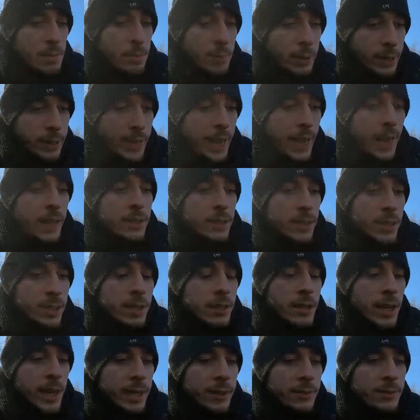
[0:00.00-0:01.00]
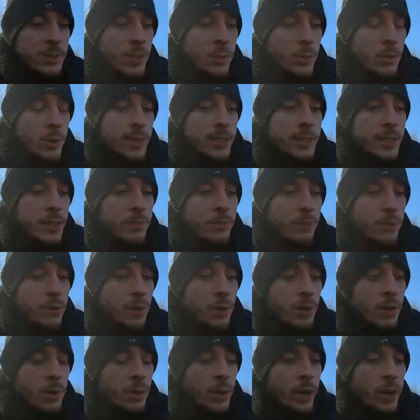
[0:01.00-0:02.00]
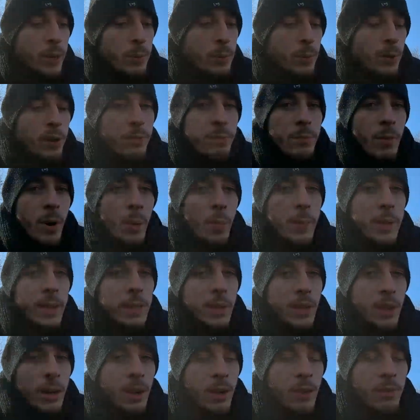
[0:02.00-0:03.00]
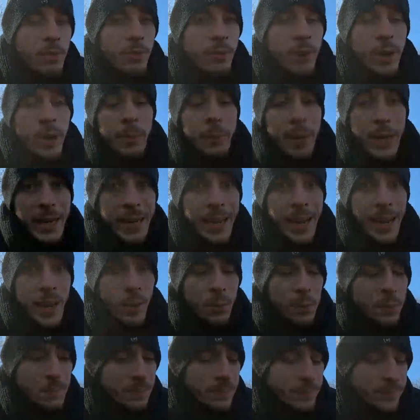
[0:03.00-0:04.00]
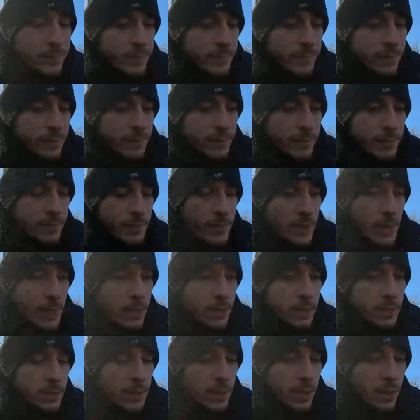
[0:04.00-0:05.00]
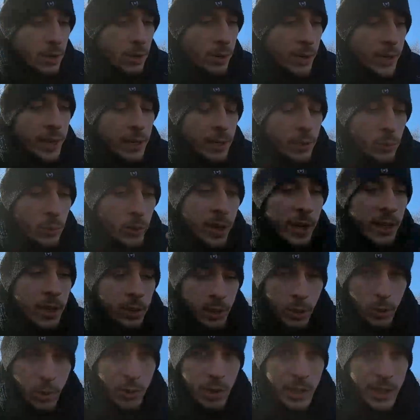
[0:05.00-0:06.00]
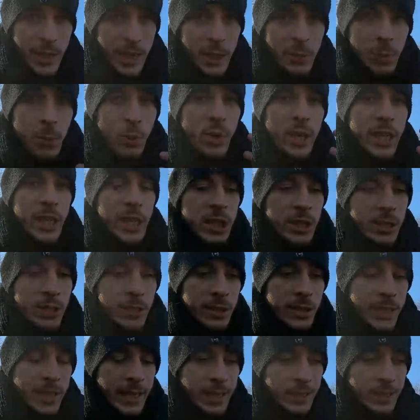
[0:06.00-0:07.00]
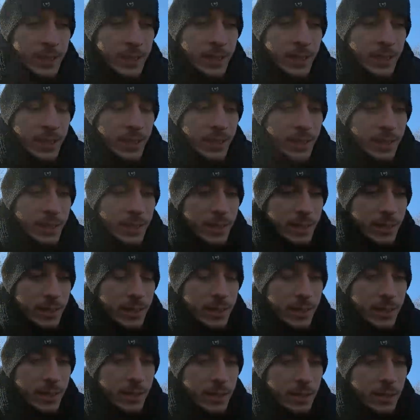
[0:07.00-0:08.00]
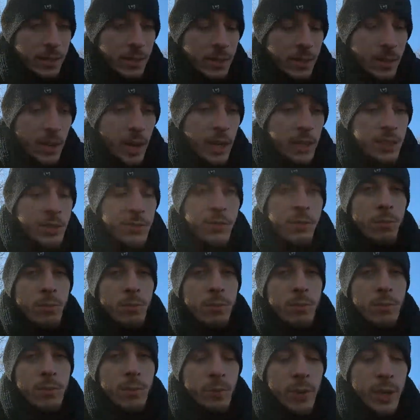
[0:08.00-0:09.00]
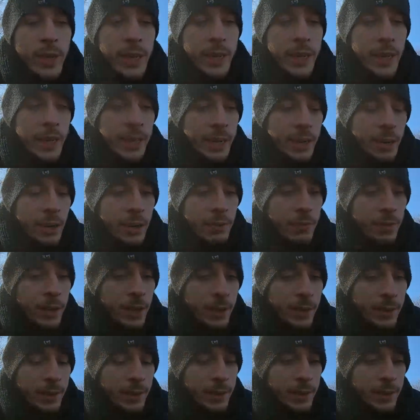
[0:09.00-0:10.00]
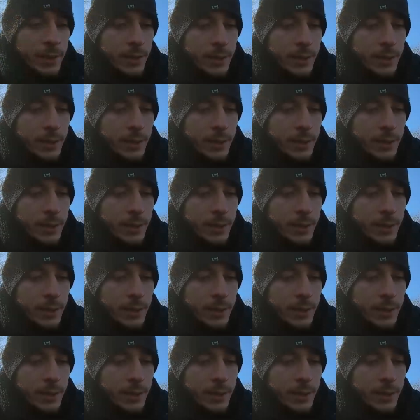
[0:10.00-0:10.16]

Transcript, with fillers: But yeah, I'm just kind of summarizing for a quick, brief moment of where am I now. So, and where are those explorations and thoughts from reading Gary Vee,